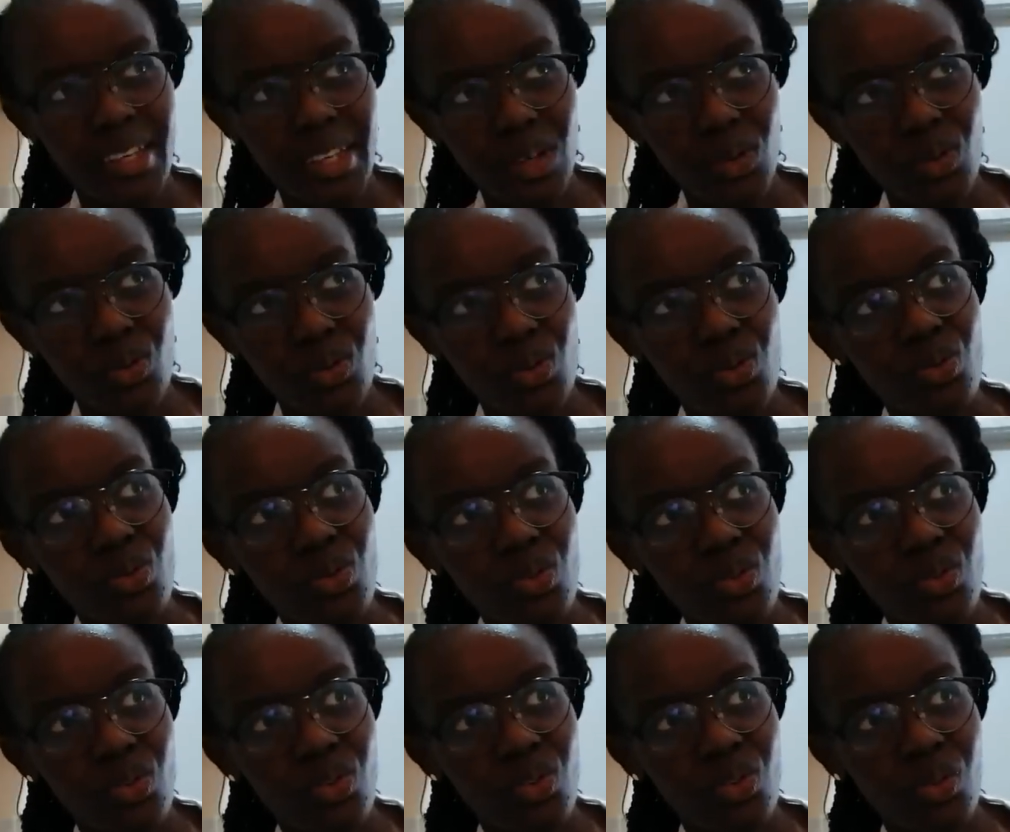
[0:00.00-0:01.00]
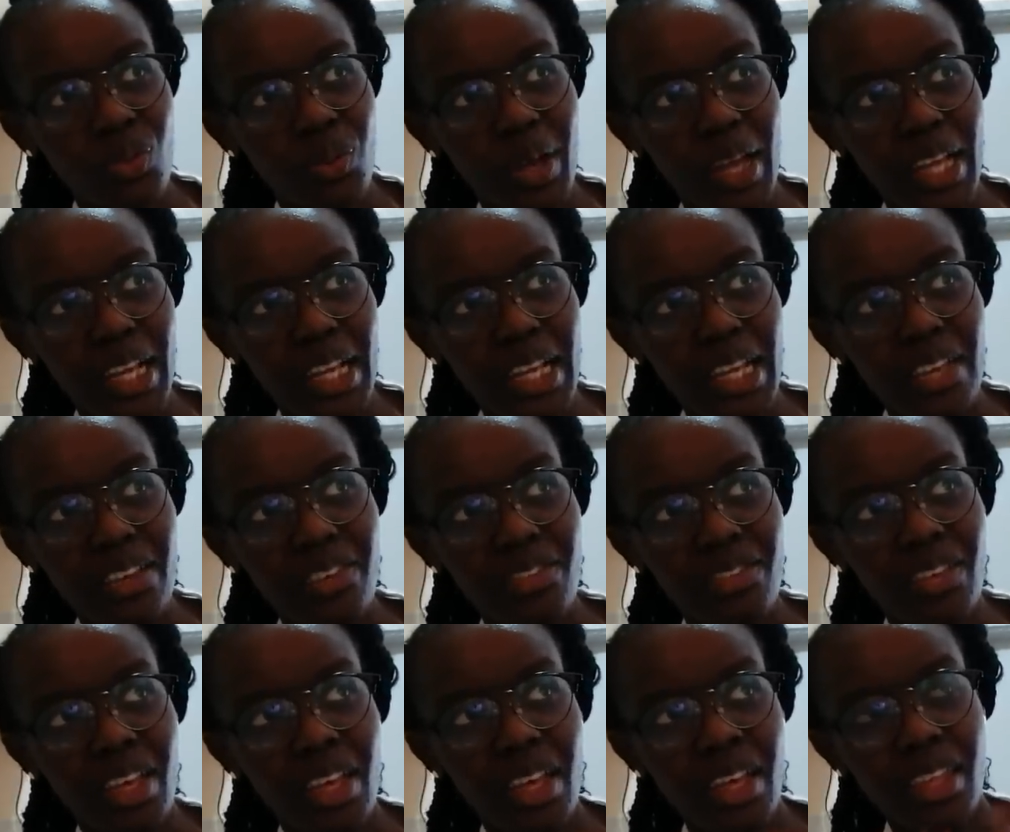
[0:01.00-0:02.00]
Na huku, where I live,
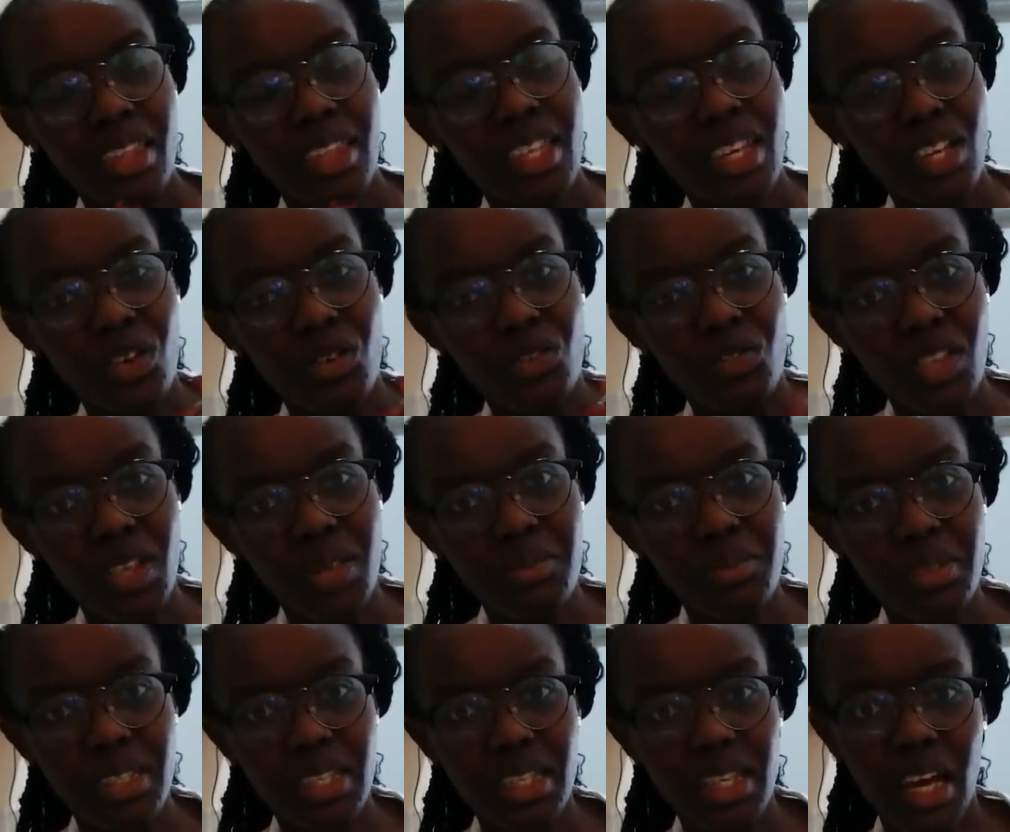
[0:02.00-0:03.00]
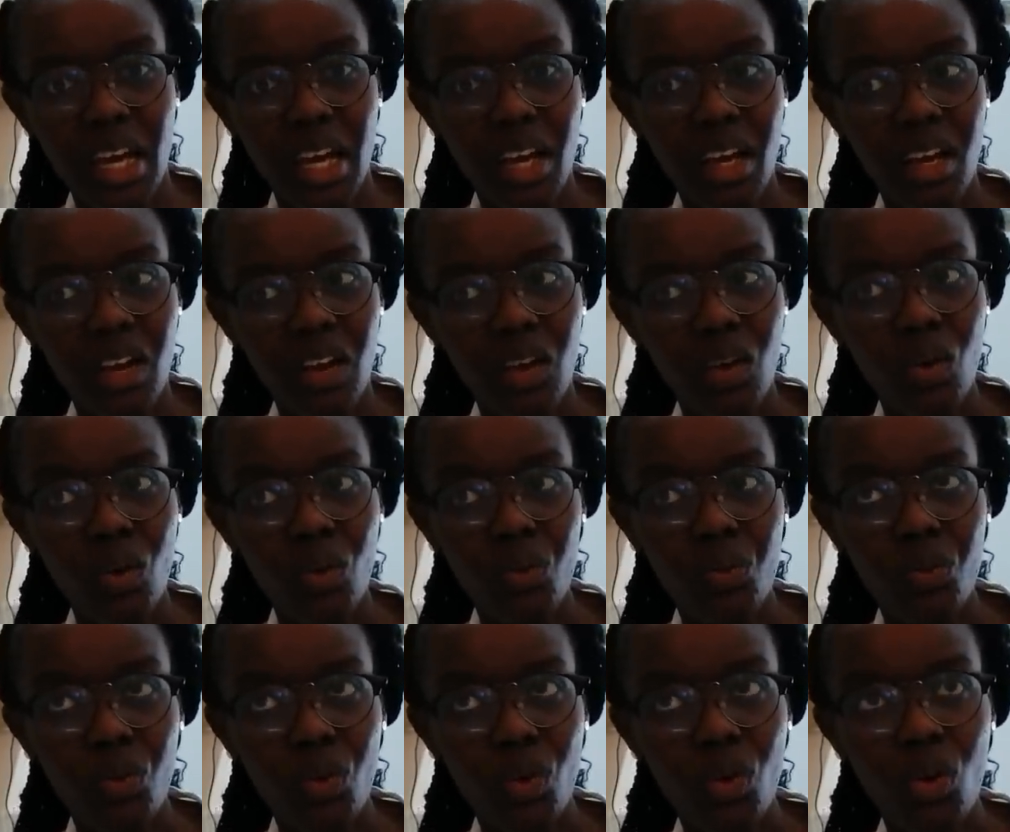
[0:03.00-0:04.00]
3 of them zina go
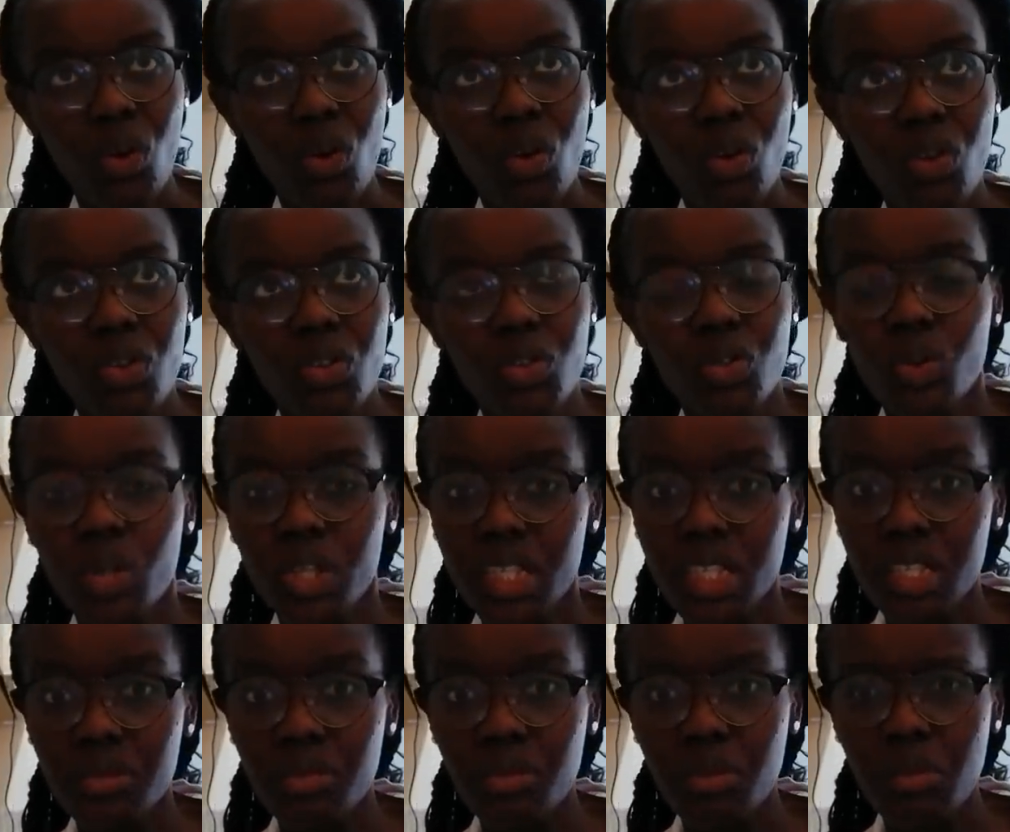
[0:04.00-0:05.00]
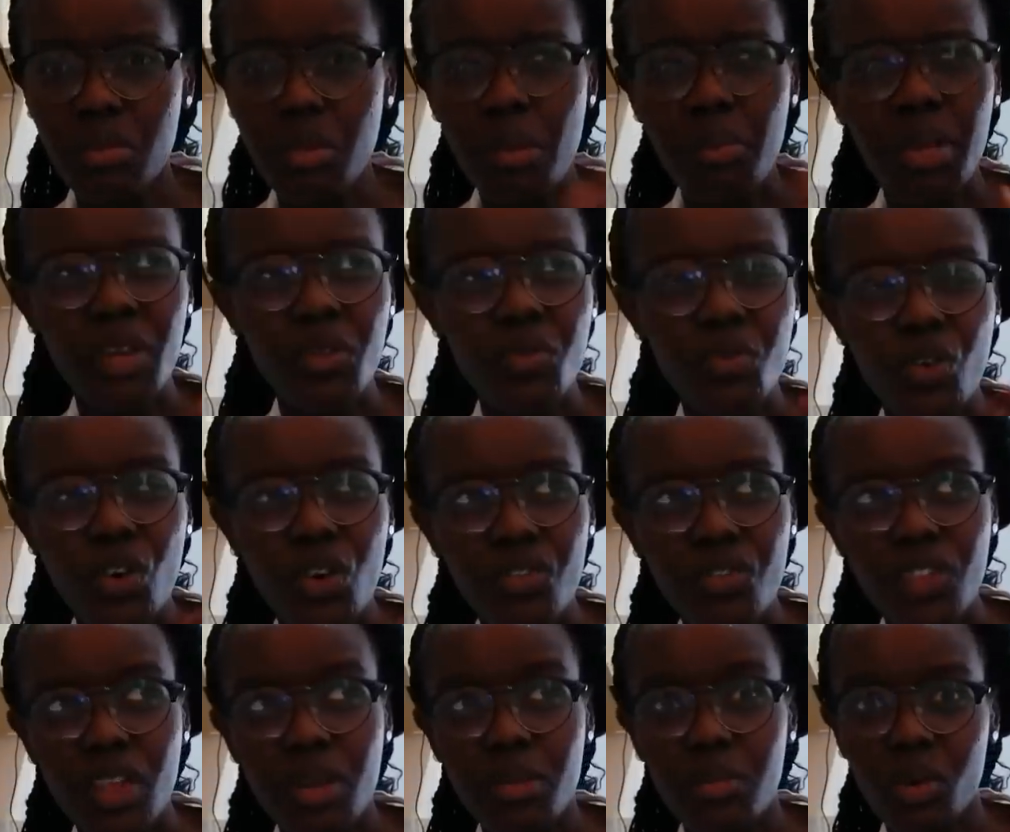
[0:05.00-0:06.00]
for 20 bob. I mean, 4
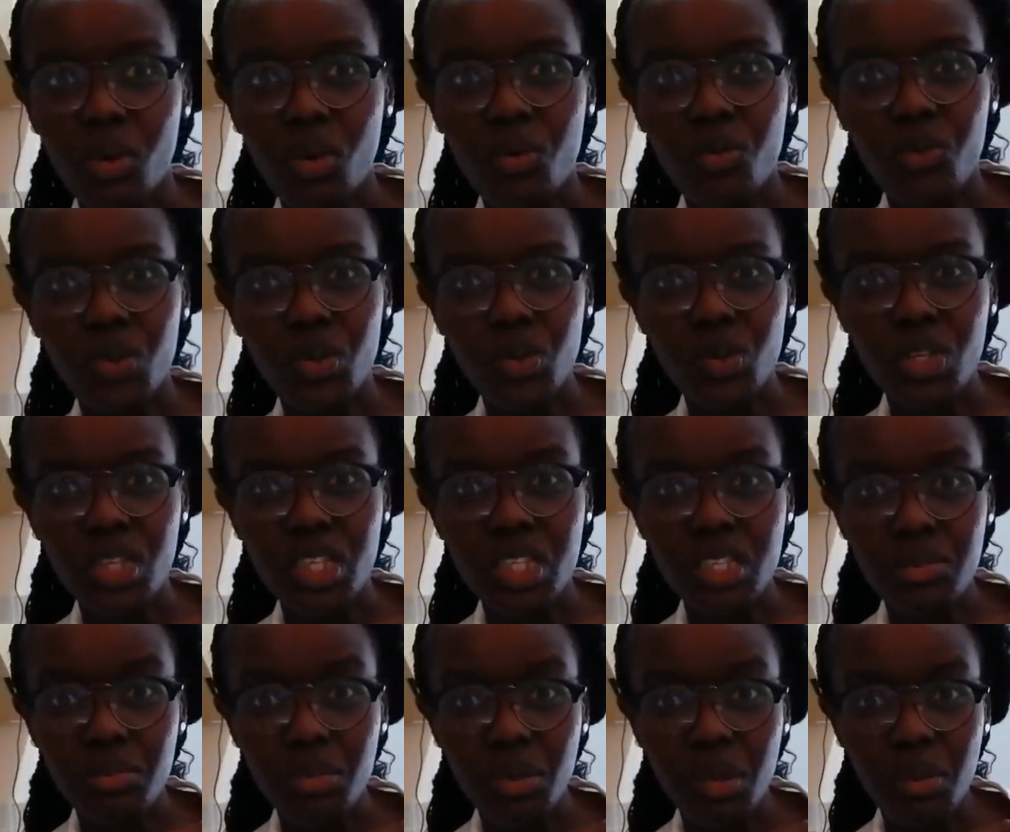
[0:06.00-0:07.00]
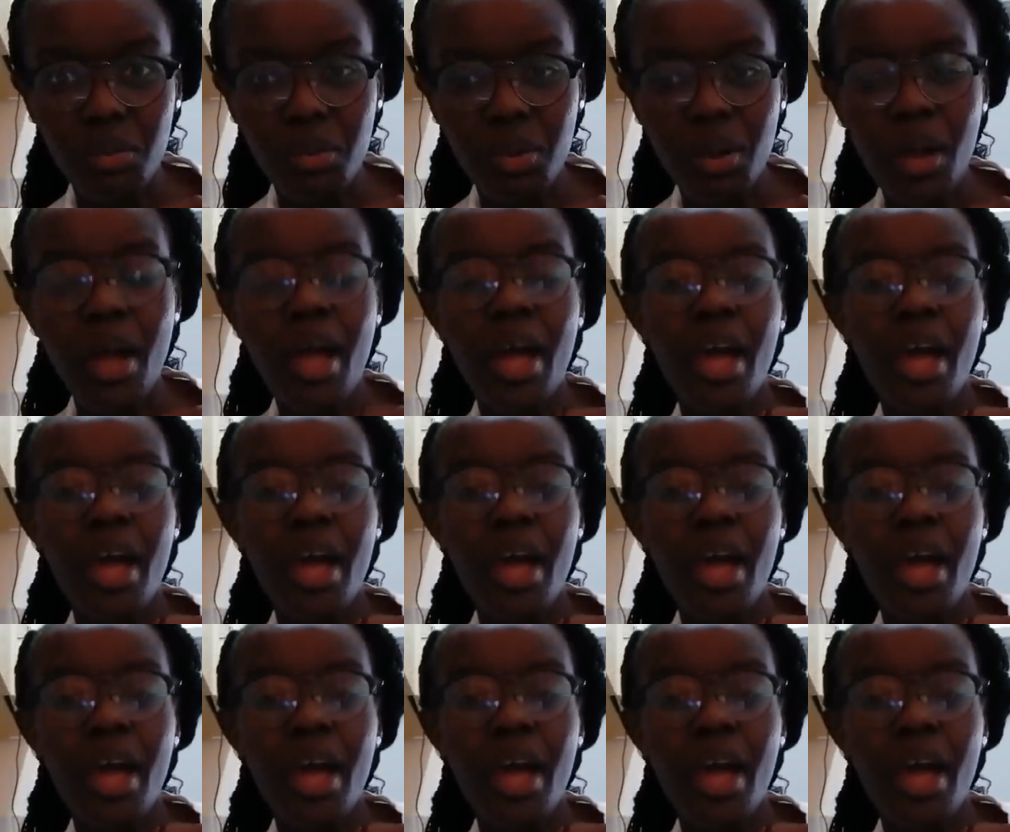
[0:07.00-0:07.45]
of them go for 20 bob.